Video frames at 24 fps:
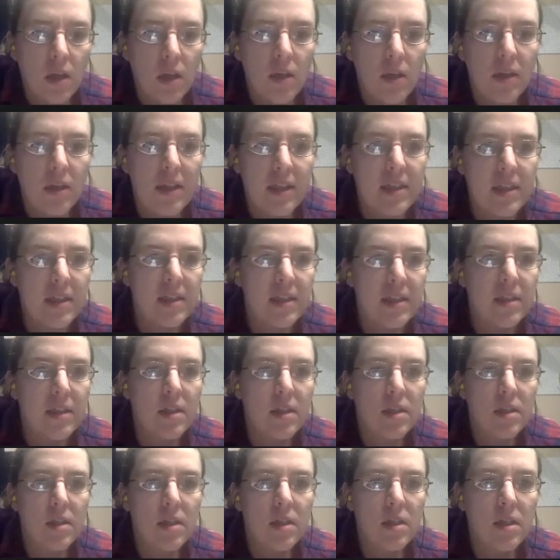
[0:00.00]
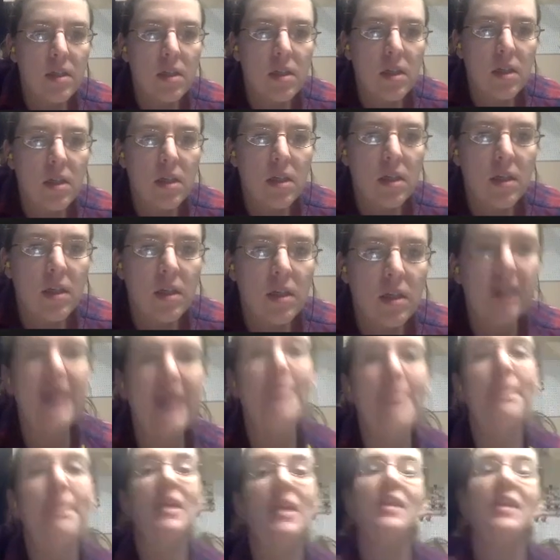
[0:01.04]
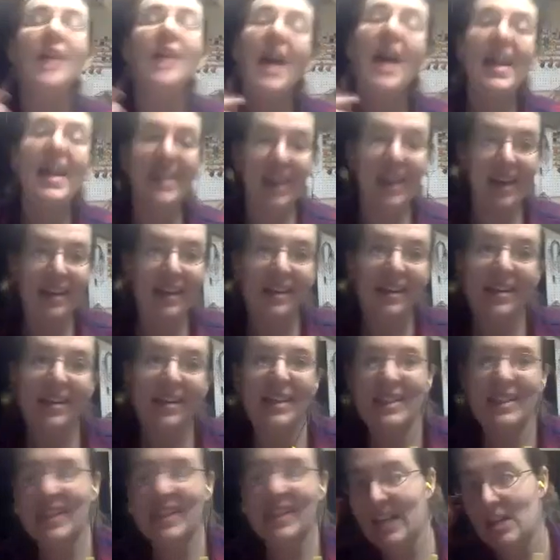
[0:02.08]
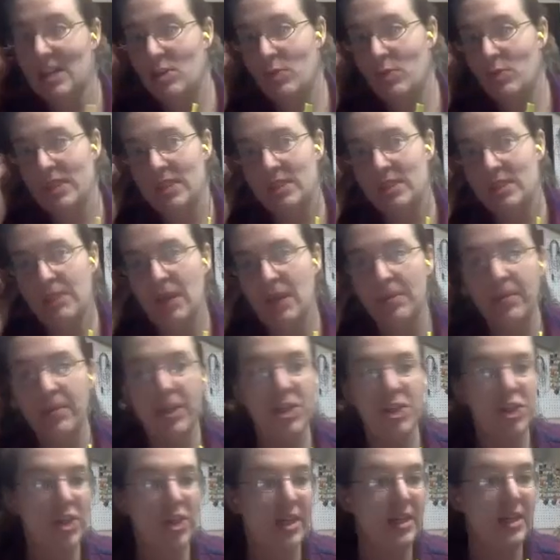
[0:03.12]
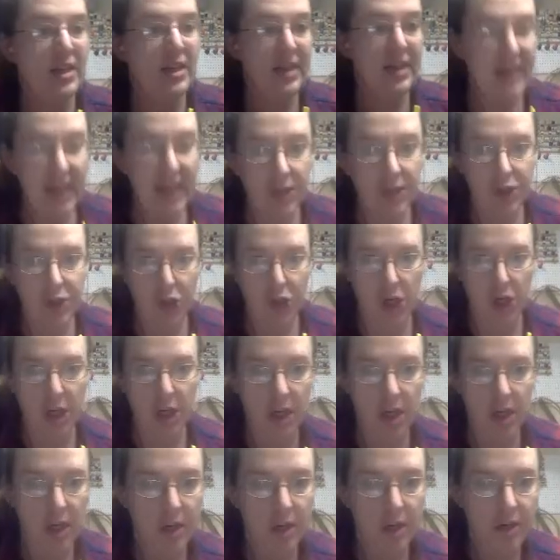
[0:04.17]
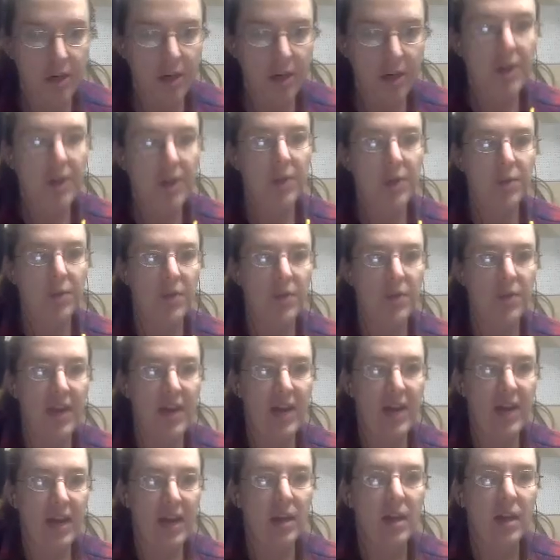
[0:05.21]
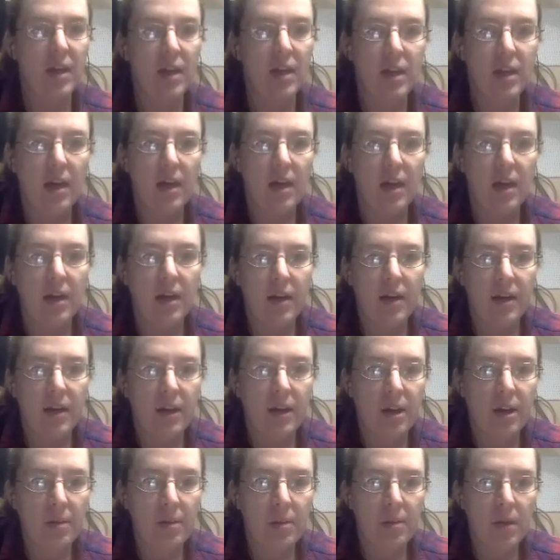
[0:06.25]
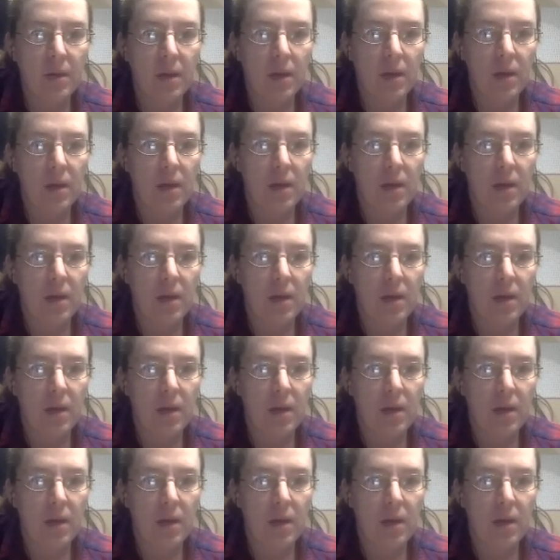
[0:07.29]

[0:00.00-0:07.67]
This is, they're implying that it was published in Nature, right? Um,